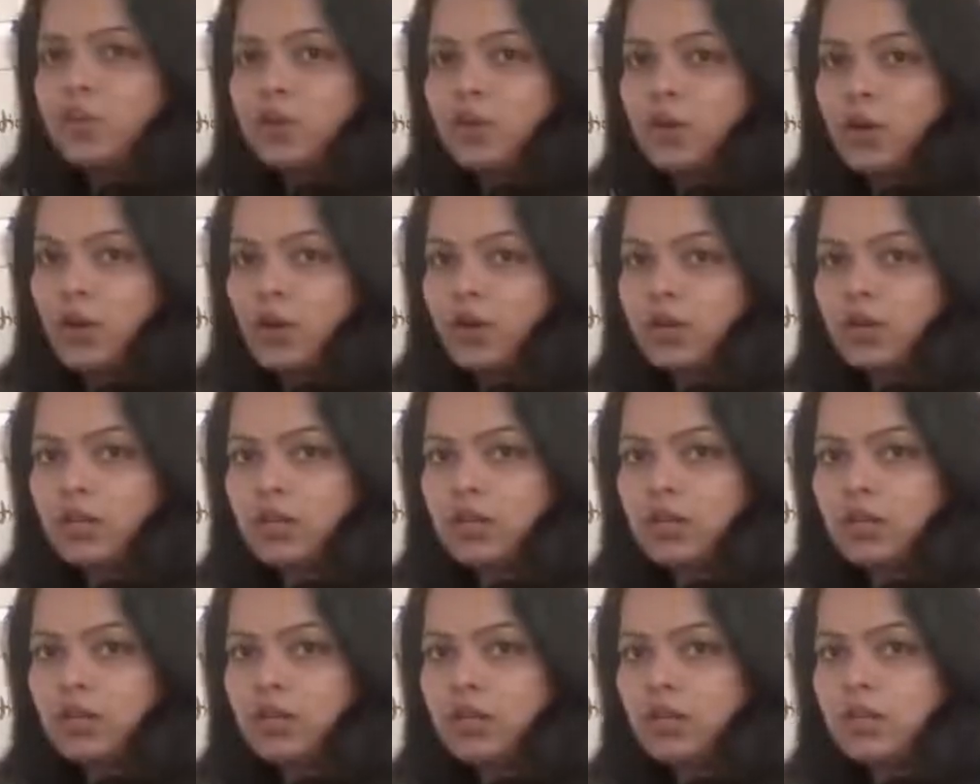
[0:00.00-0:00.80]
law.
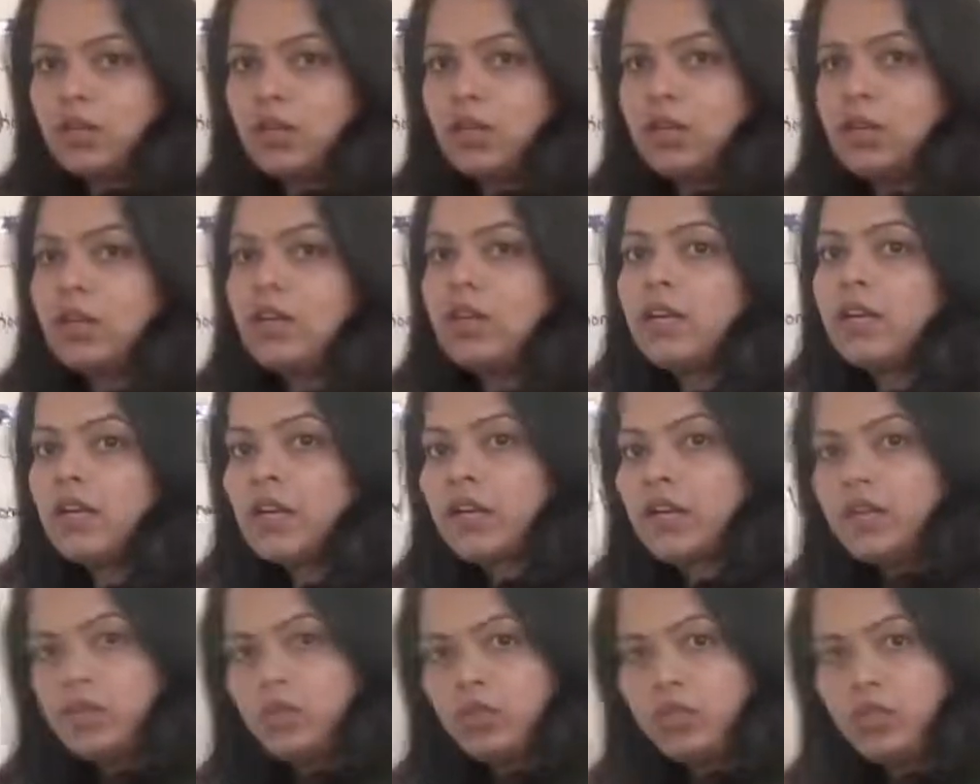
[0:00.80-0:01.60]

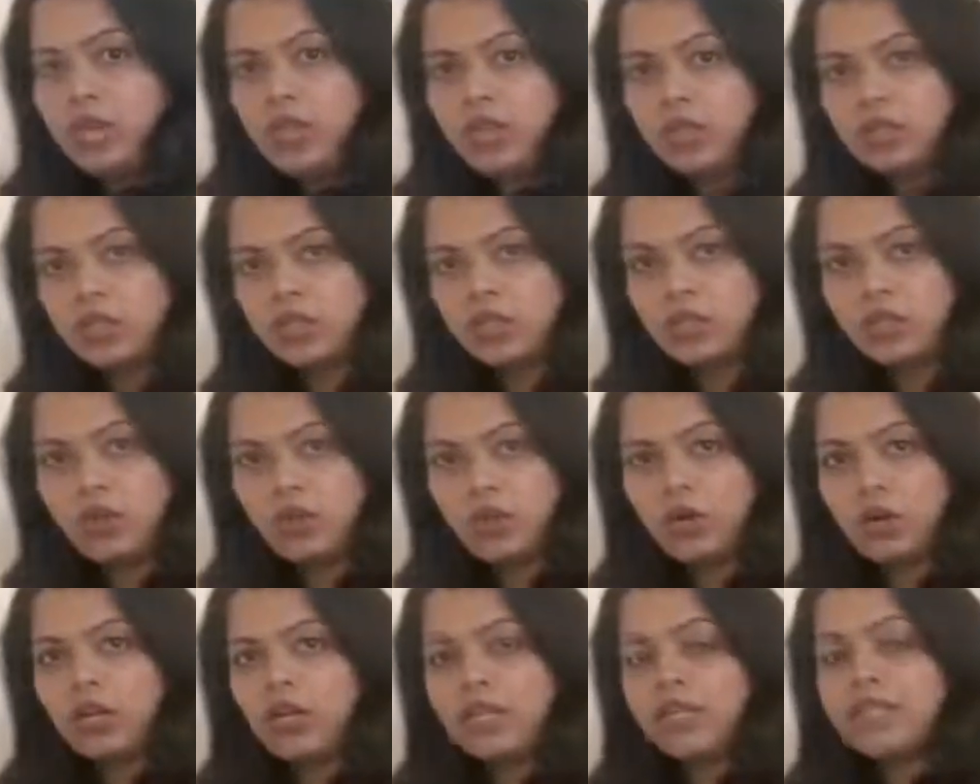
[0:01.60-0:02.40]
International law
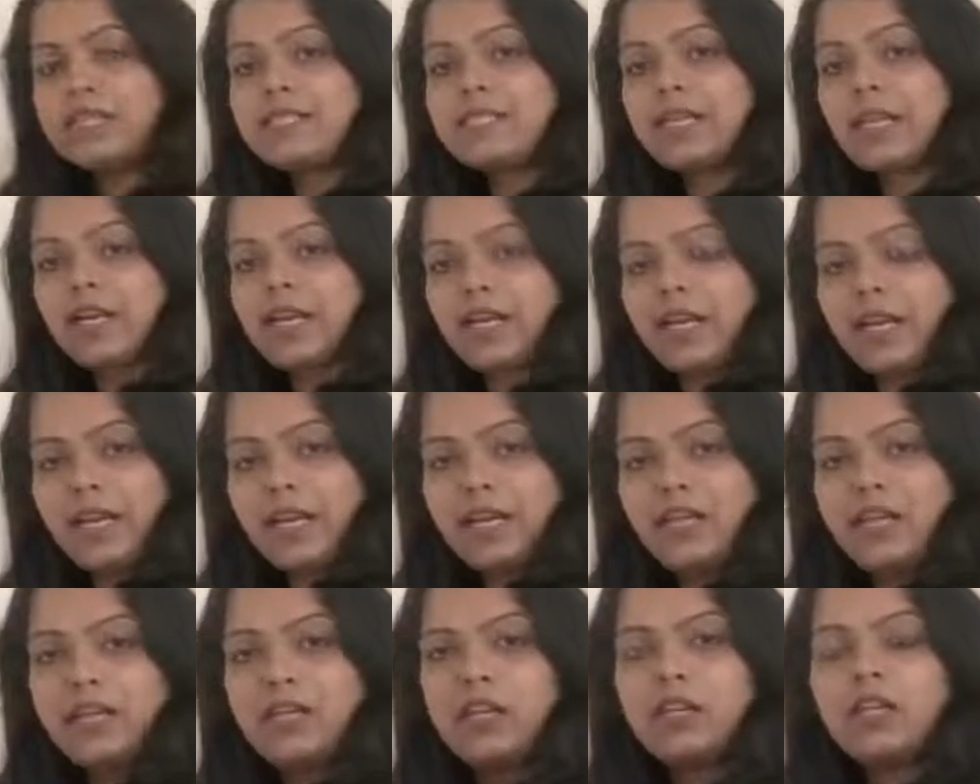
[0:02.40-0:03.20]
is
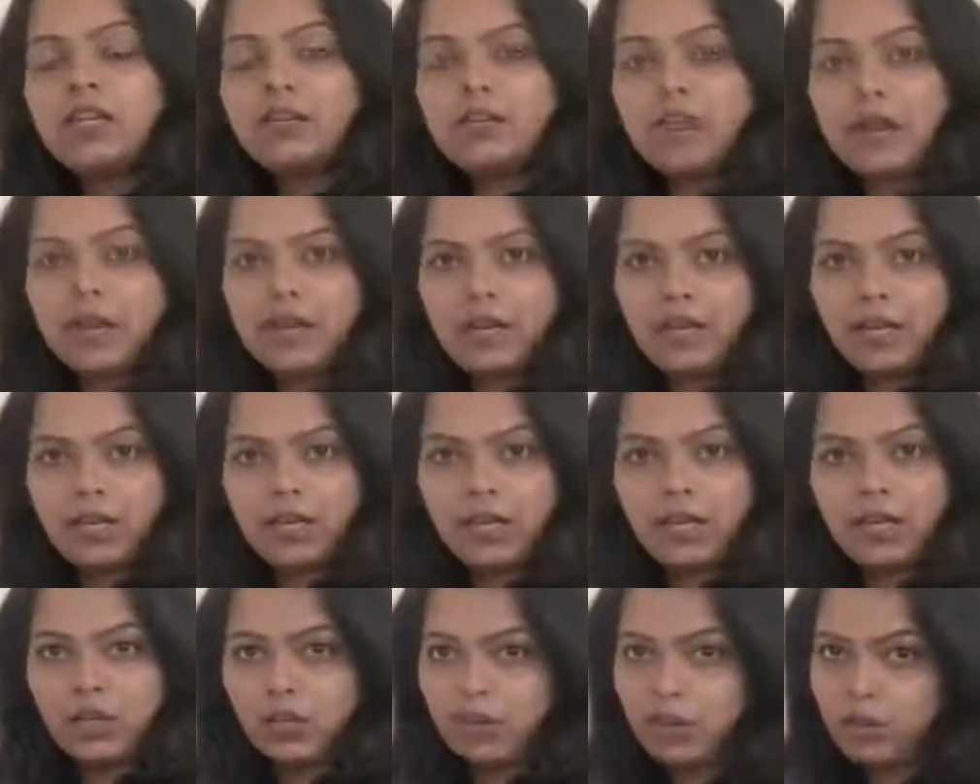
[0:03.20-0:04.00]
again divided
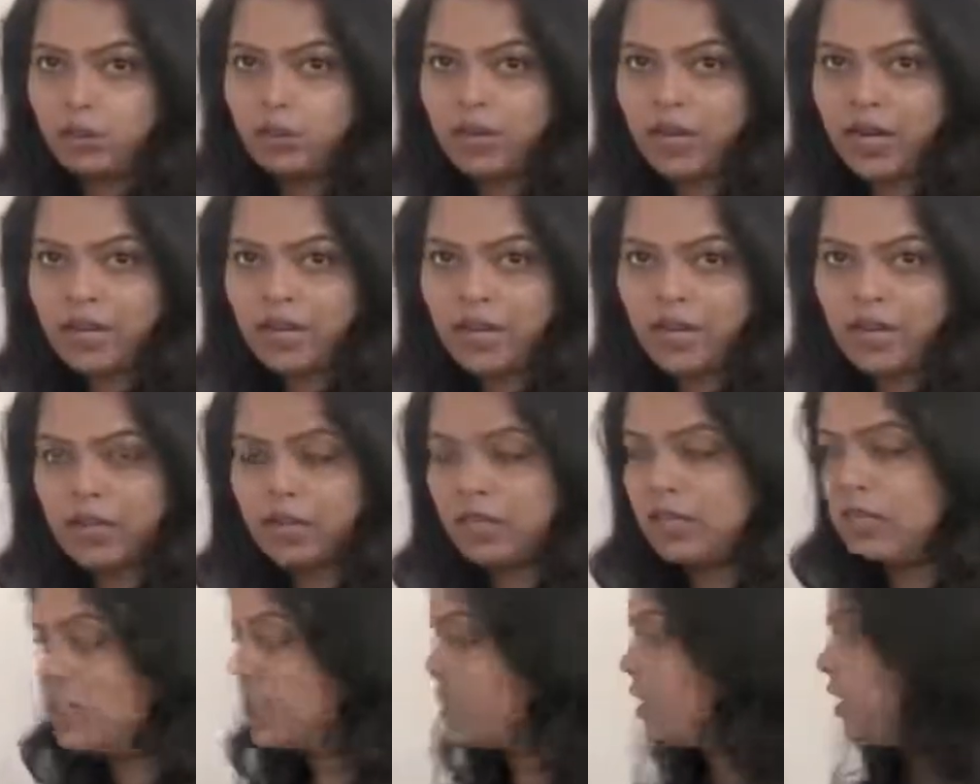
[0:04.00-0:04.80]
into two categories: